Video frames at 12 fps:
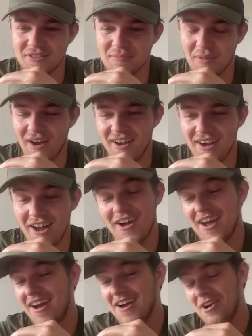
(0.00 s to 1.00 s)
but i
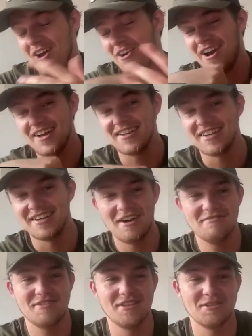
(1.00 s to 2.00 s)
like I, I like it i
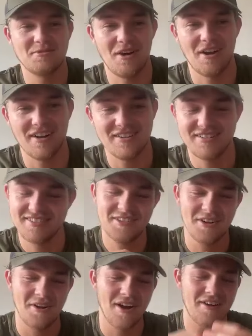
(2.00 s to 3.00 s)
think it's quite you
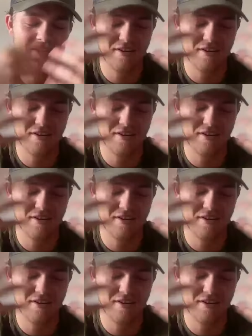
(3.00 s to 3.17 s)
know I,